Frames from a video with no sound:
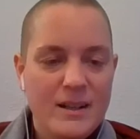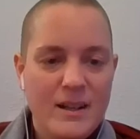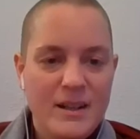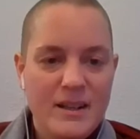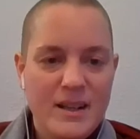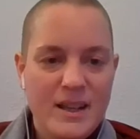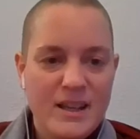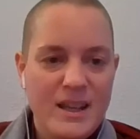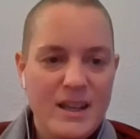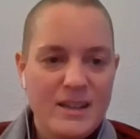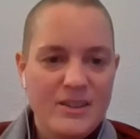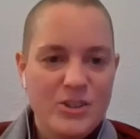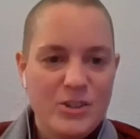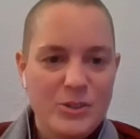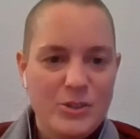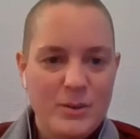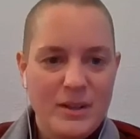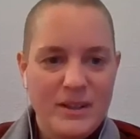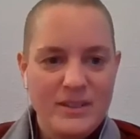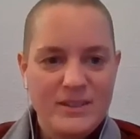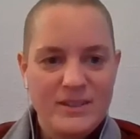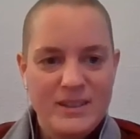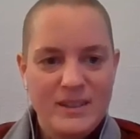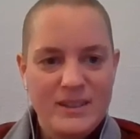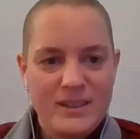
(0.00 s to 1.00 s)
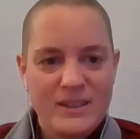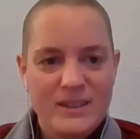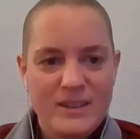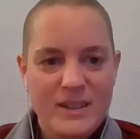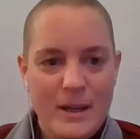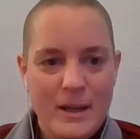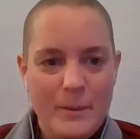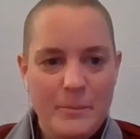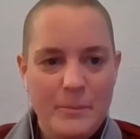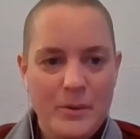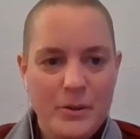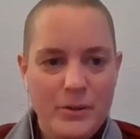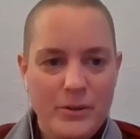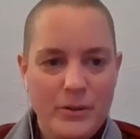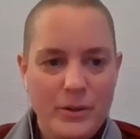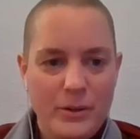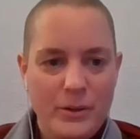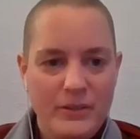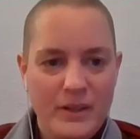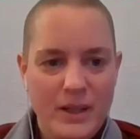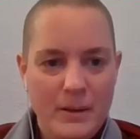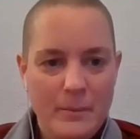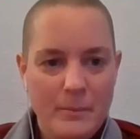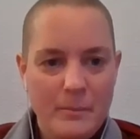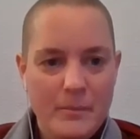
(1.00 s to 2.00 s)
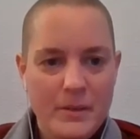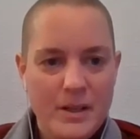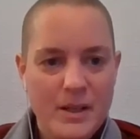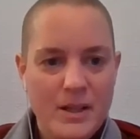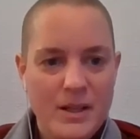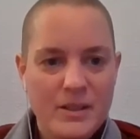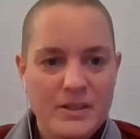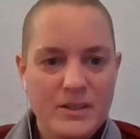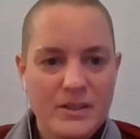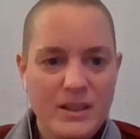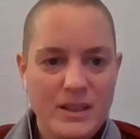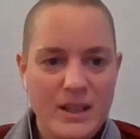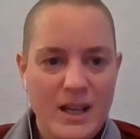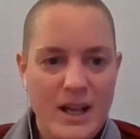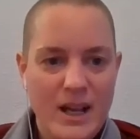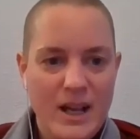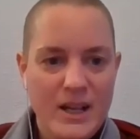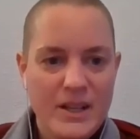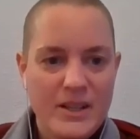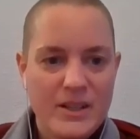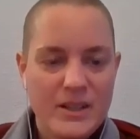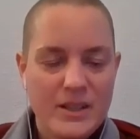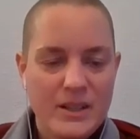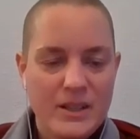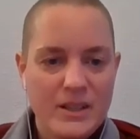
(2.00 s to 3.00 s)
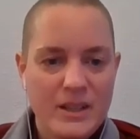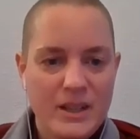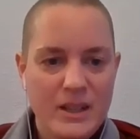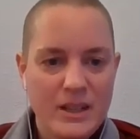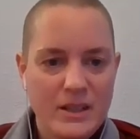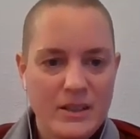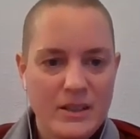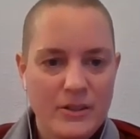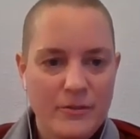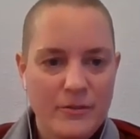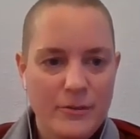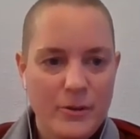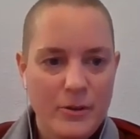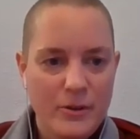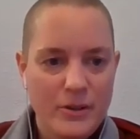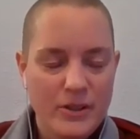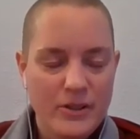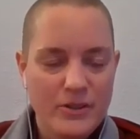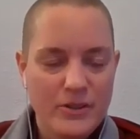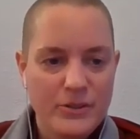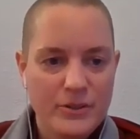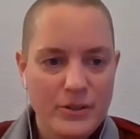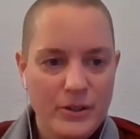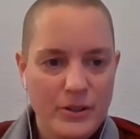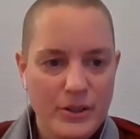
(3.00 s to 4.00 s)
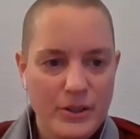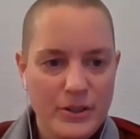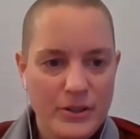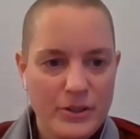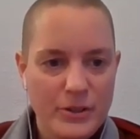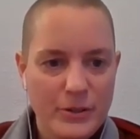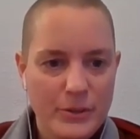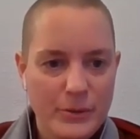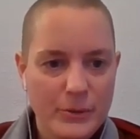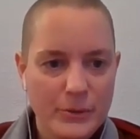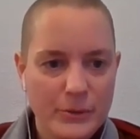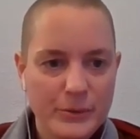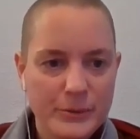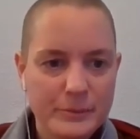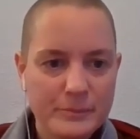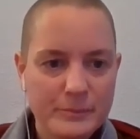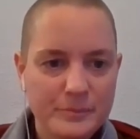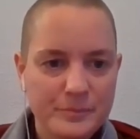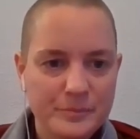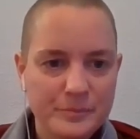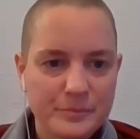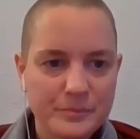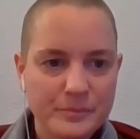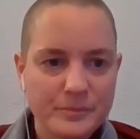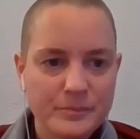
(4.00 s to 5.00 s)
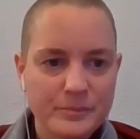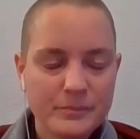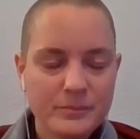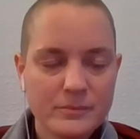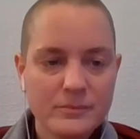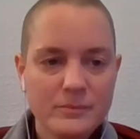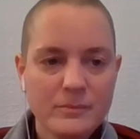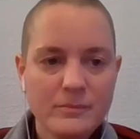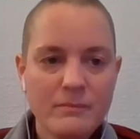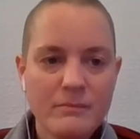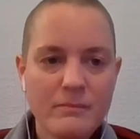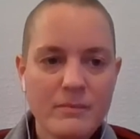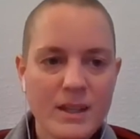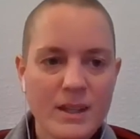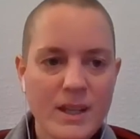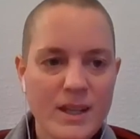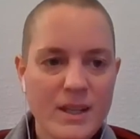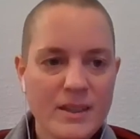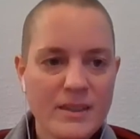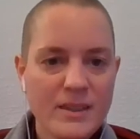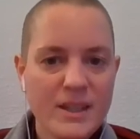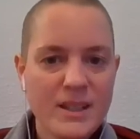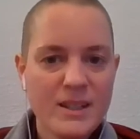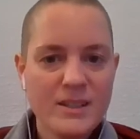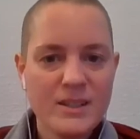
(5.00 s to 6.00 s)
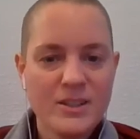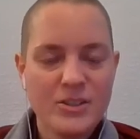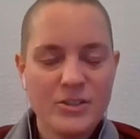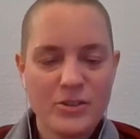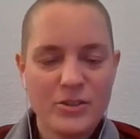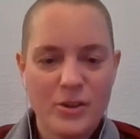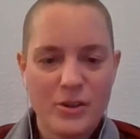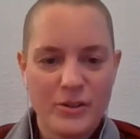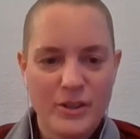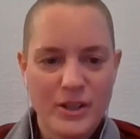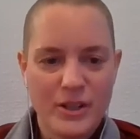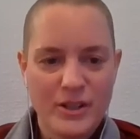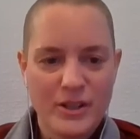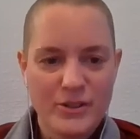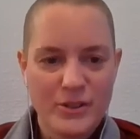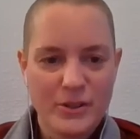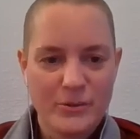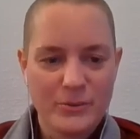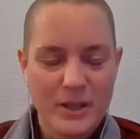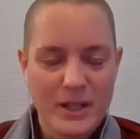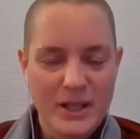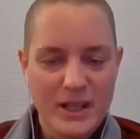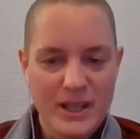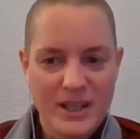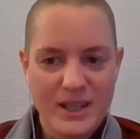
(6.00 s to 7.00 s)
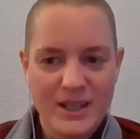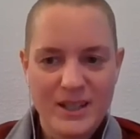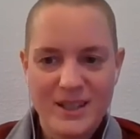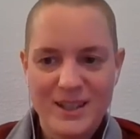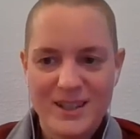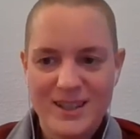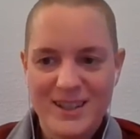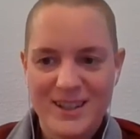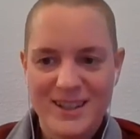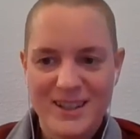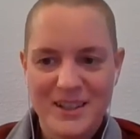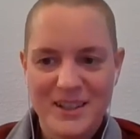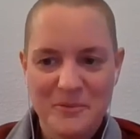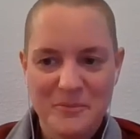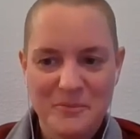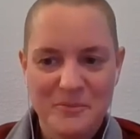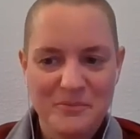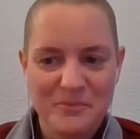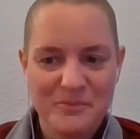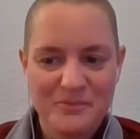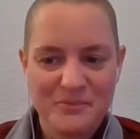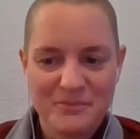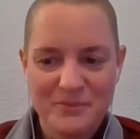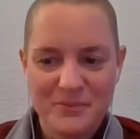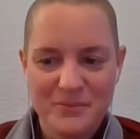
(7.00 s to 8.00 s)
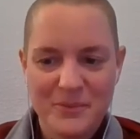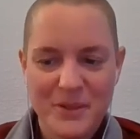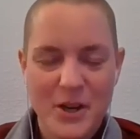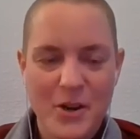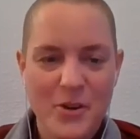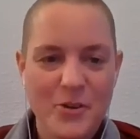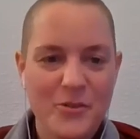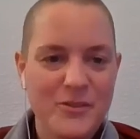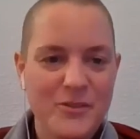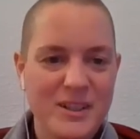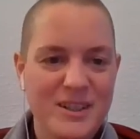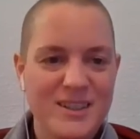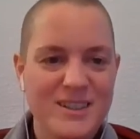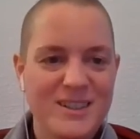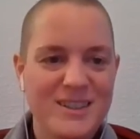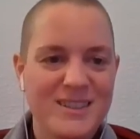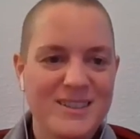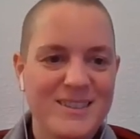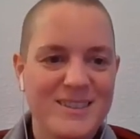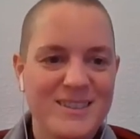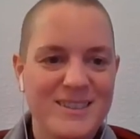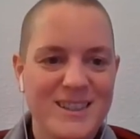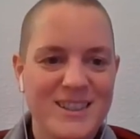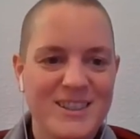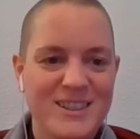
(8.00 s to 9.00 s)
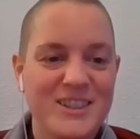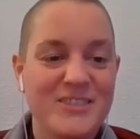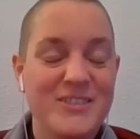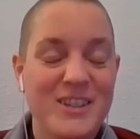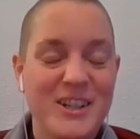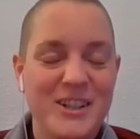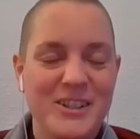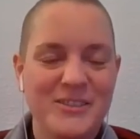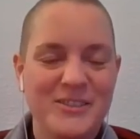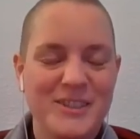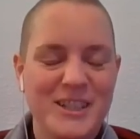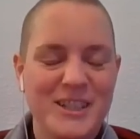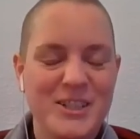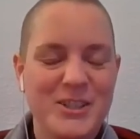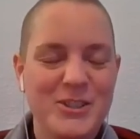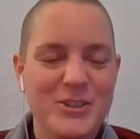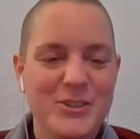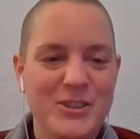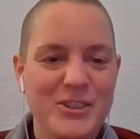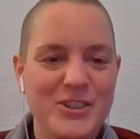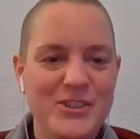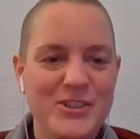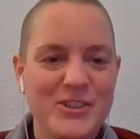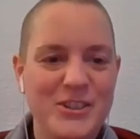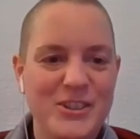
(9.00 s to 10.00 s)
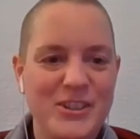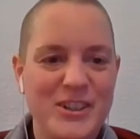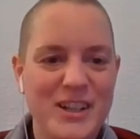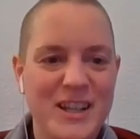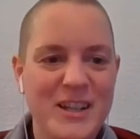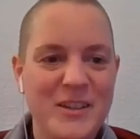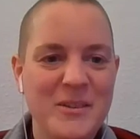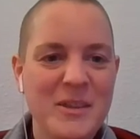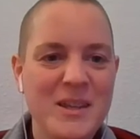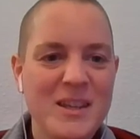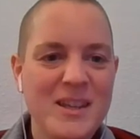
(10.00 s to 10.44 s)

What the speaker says: and again stresses that both of them delight in the forest solitude. And then the story is already over. It's a very, very short story.